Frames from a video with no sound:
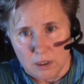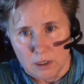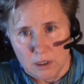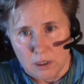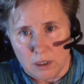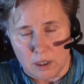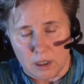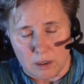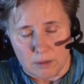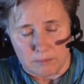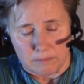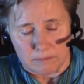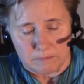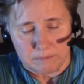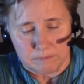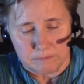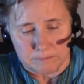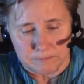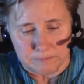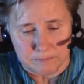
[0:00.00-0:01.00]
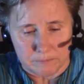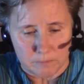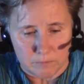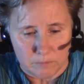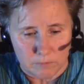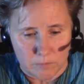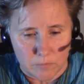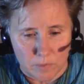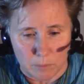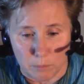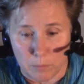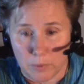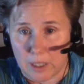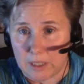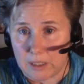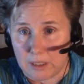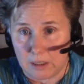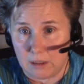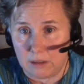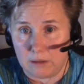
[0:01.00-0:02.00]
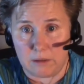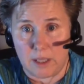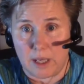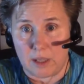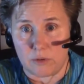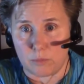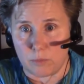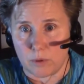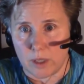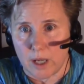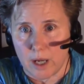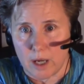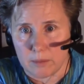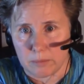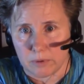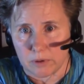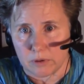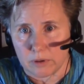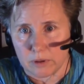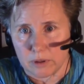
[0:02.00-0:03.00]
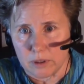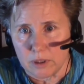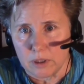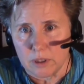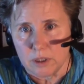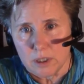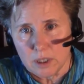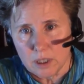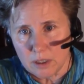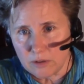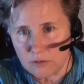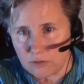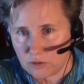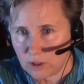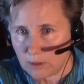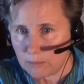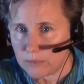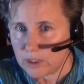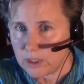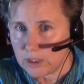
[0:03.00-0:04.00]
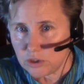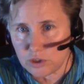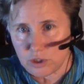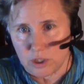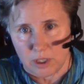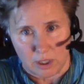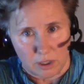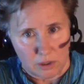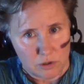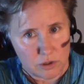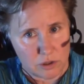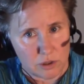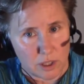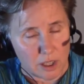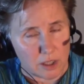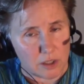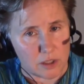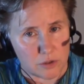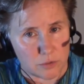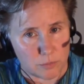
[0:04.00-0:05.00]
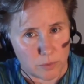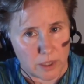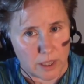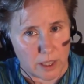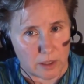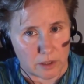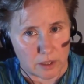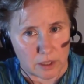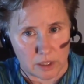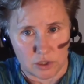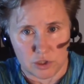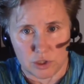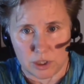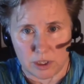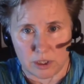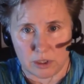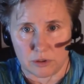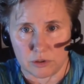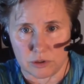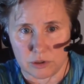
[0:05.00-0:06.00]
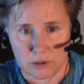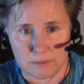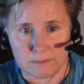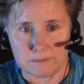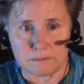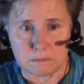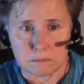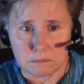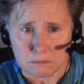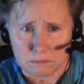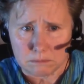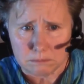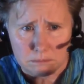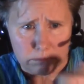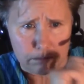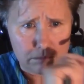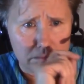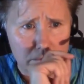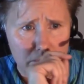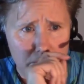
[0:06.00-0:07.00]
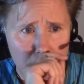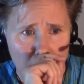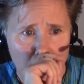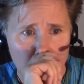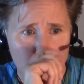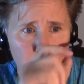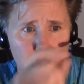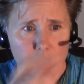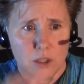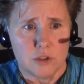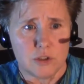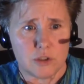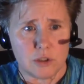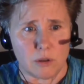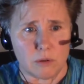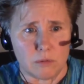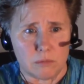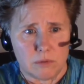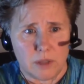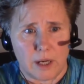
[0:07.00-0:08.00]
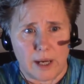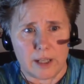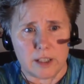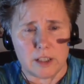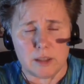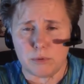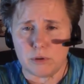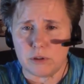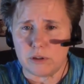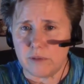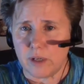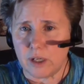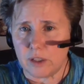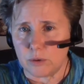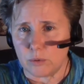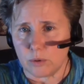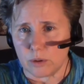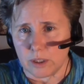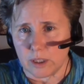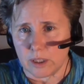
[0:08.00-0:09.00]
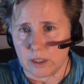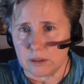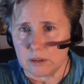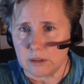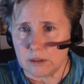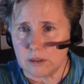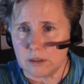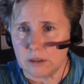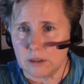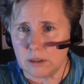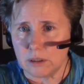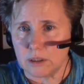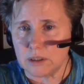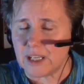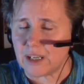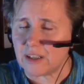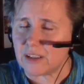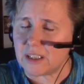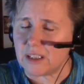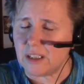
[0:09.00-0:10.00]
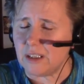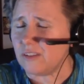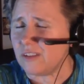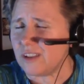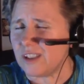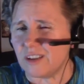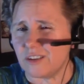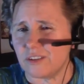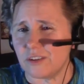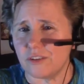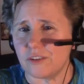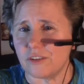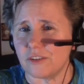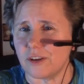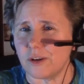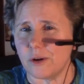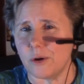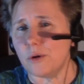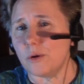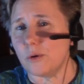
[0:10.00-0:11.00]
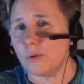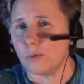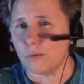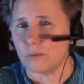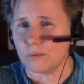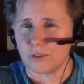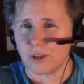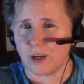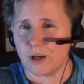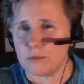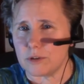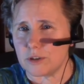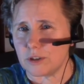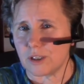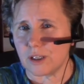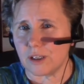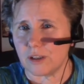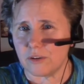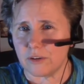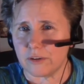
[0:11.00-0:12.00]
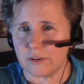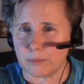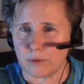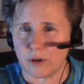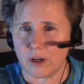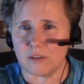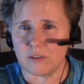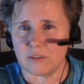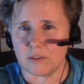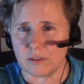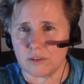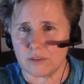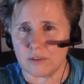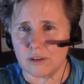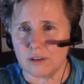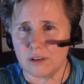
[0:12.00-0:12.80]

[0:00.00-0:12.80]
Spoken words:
But that's what happened. Something changed, and his reality changed. So, how do you put a value on that? Now, the easy answer is to say, oh, time with your kids, it's priceless.